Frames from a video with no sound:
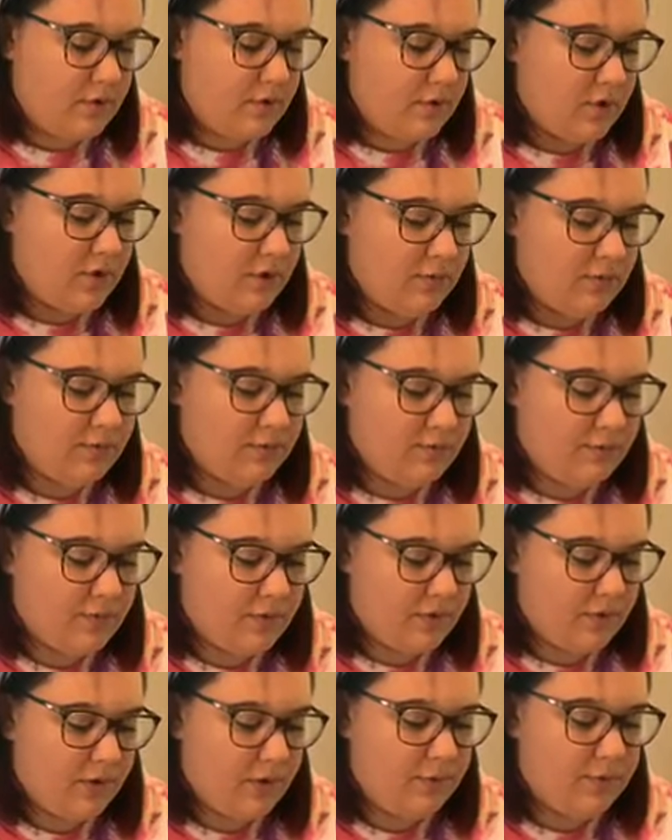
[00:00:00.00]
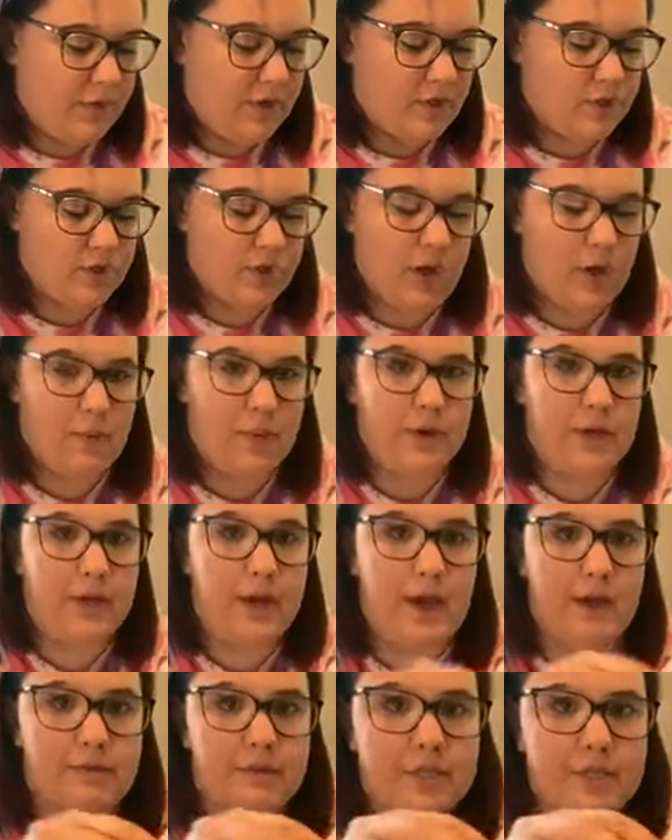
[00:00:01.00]
I'm going to make sure I want to
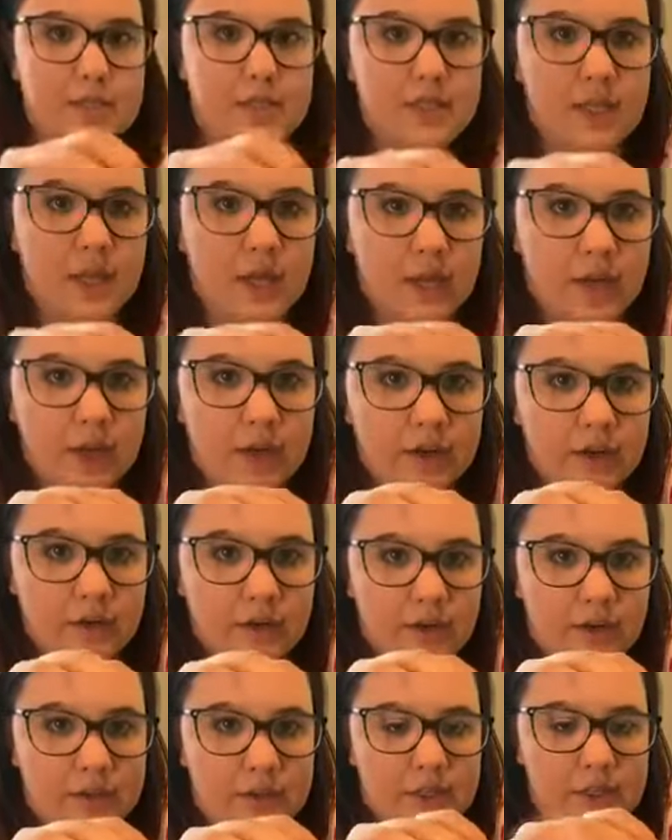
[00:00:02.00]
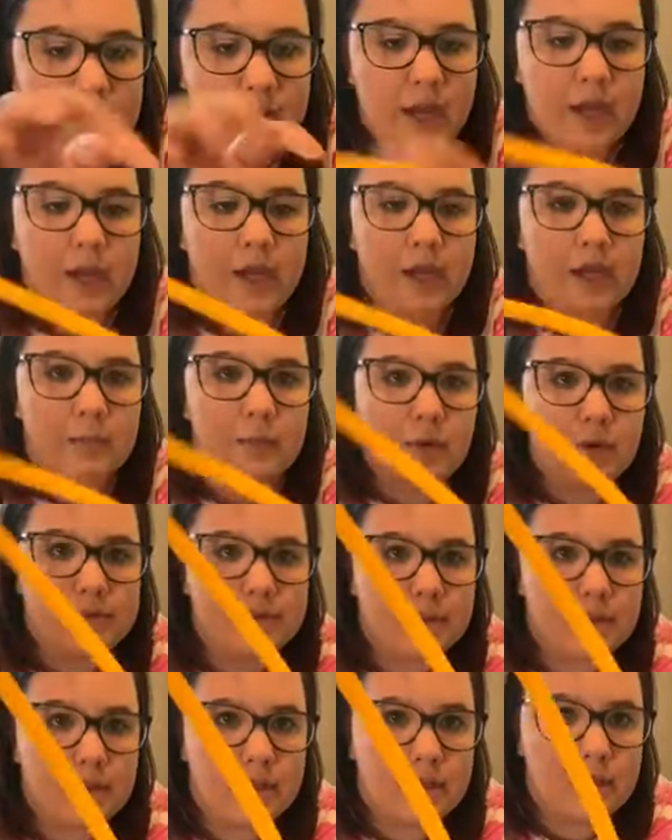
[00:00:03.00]
have it tight around the neck, and I'm
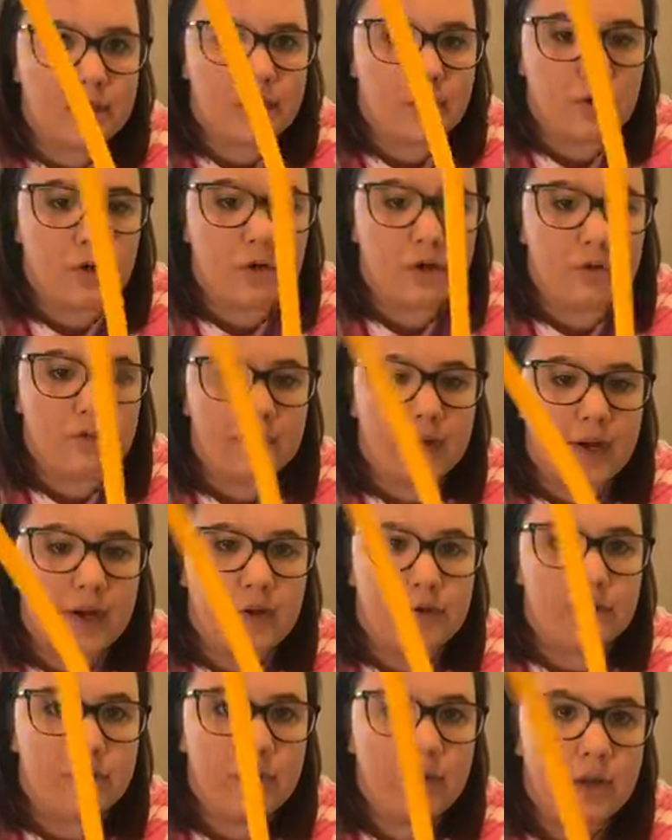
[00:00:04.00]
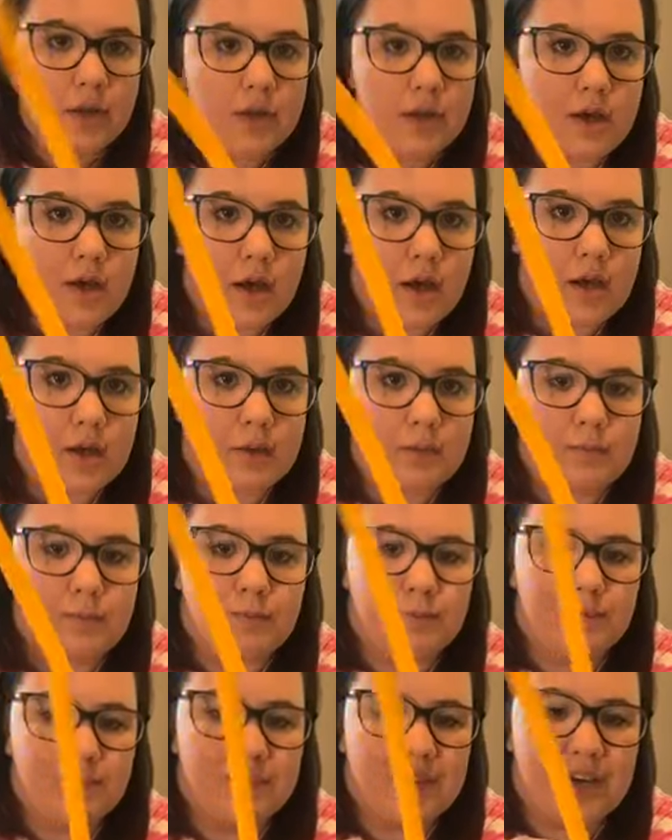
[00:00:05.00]
also going to go around
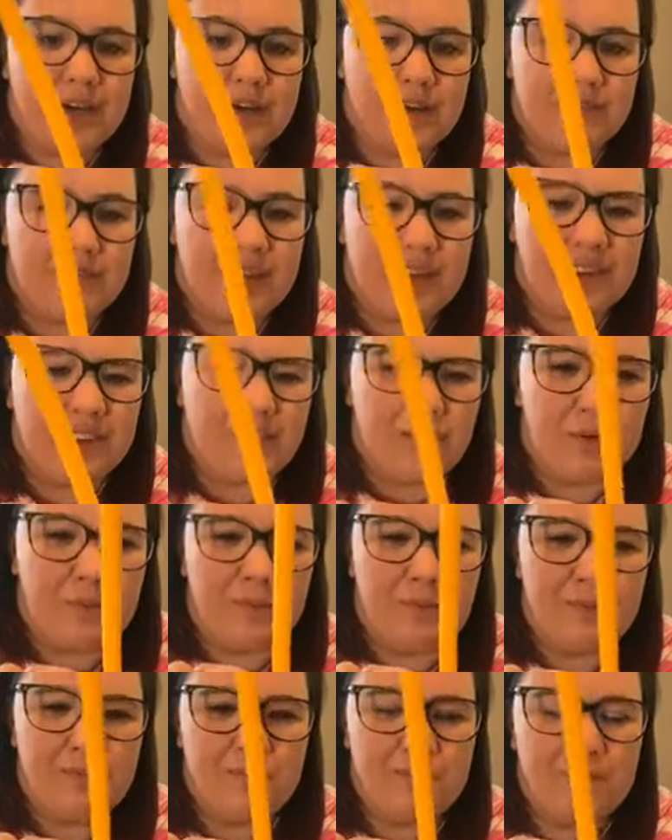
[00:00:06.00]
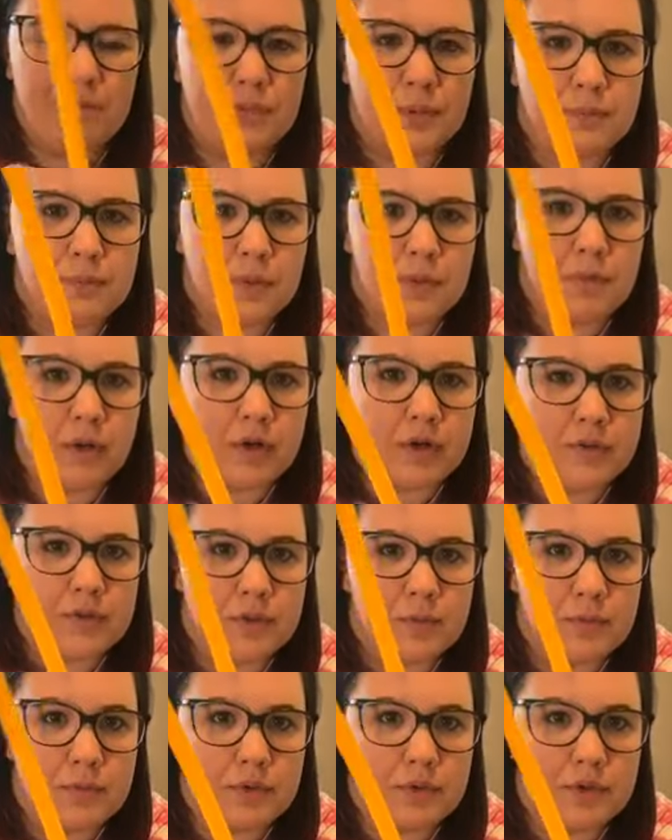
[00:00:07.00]
kind of that little bumpy part of the
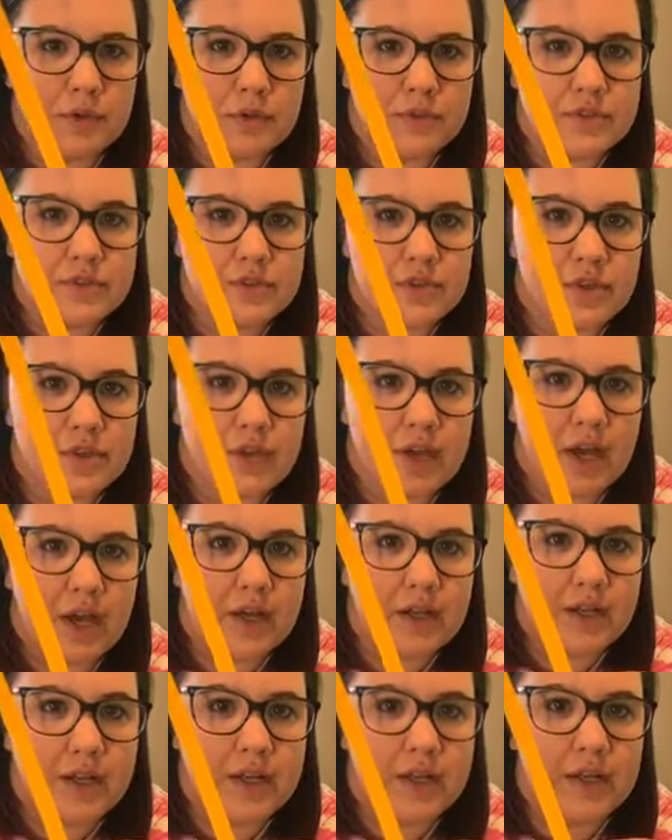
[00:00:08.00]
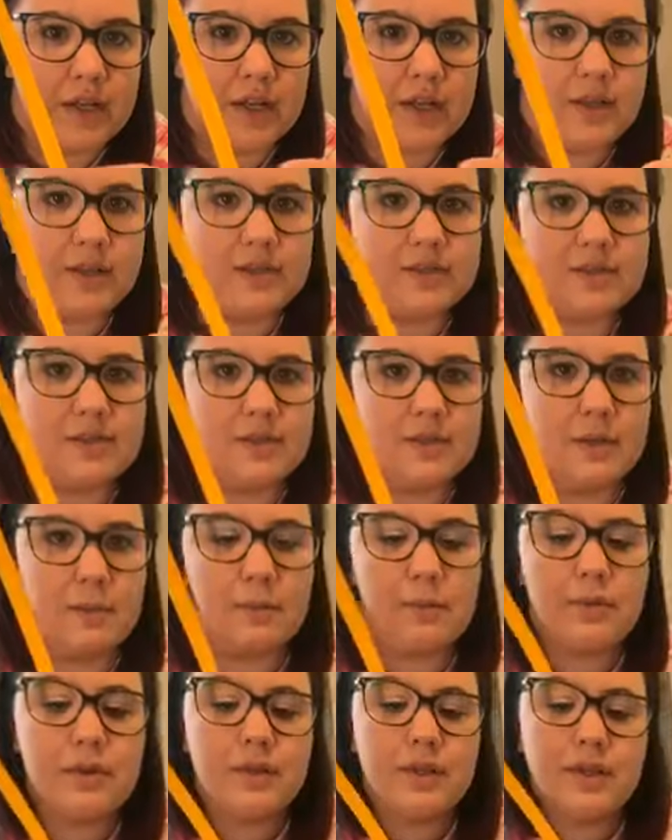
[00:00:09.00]
balloon so that it is
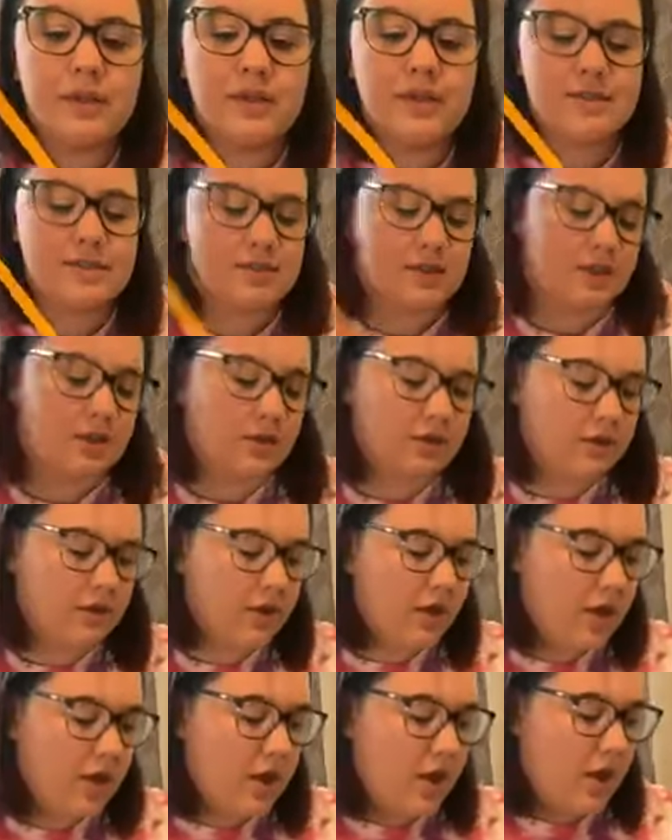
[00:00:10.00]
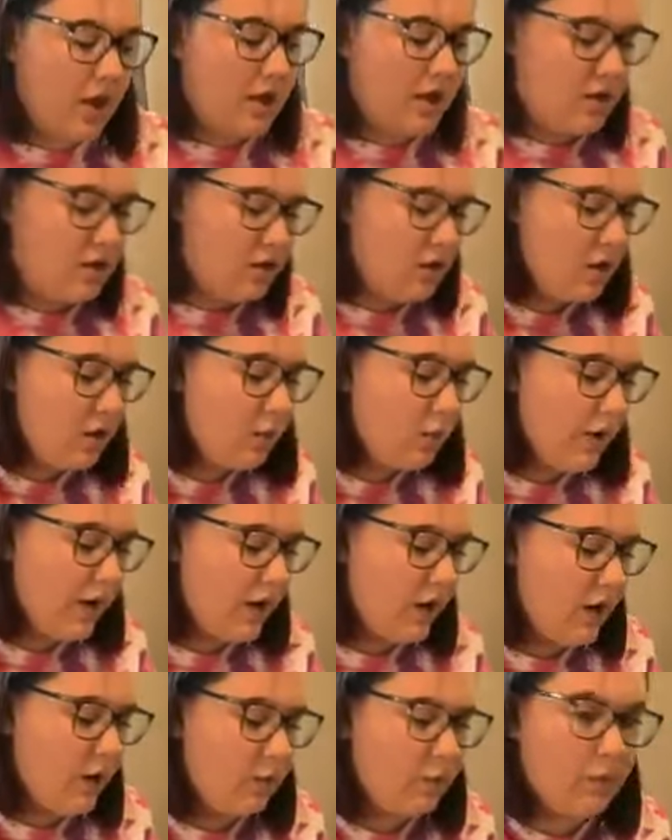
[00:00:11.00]
completely sealed and no
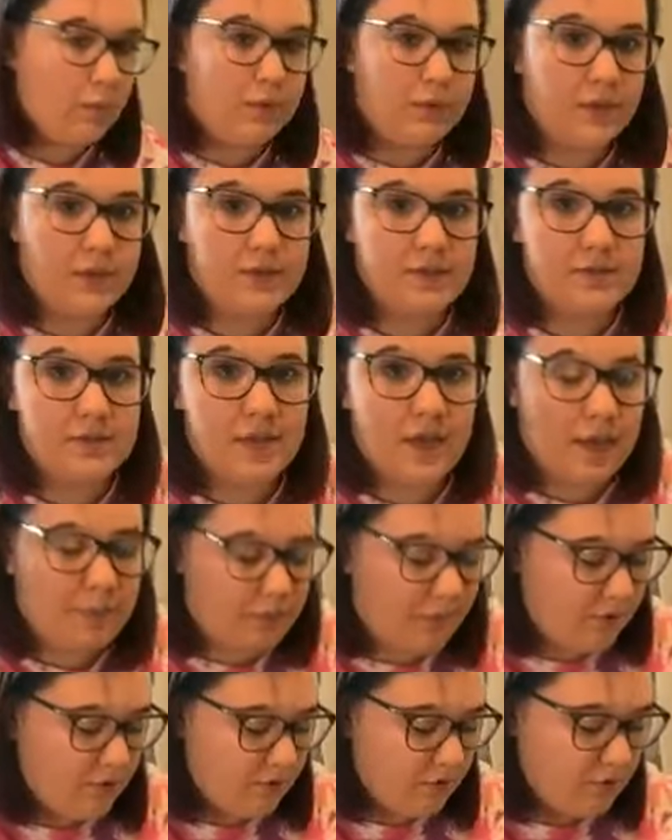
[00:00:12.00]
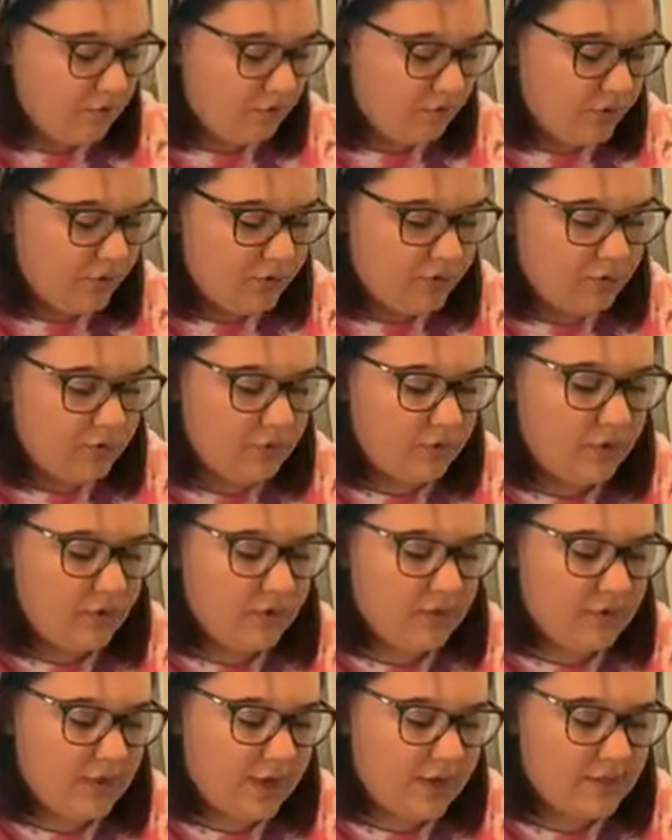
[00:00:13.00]
air will be escaping through
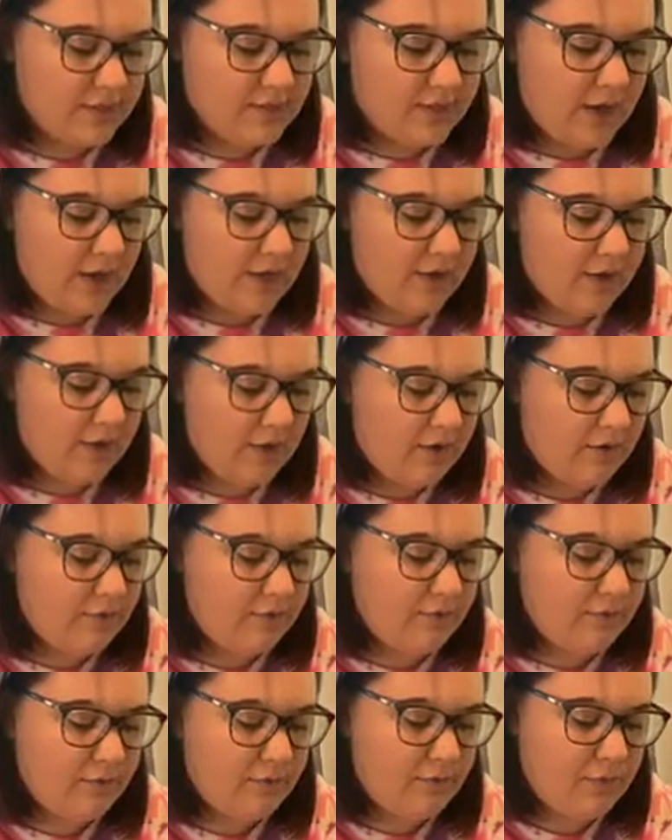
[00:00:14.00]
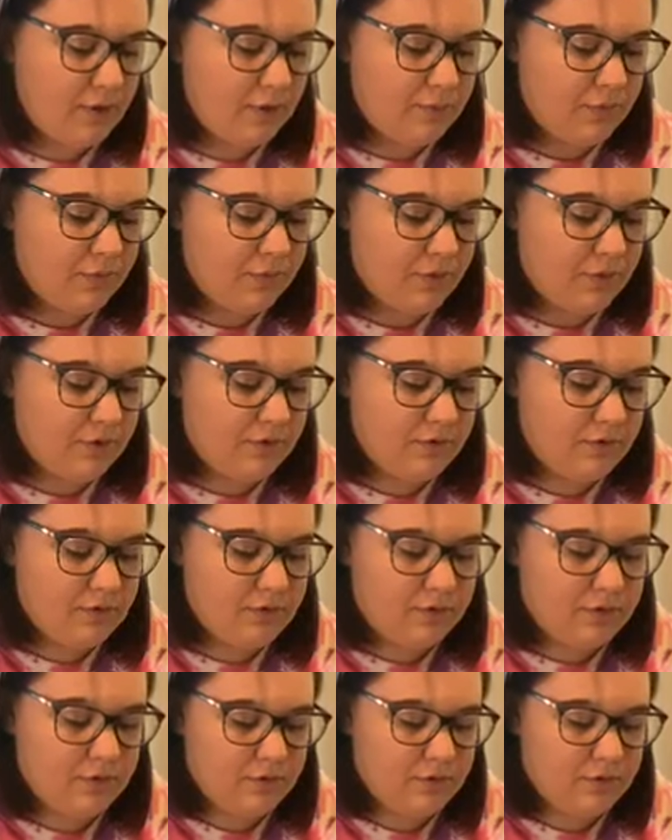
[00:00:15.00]
that side of my balloon.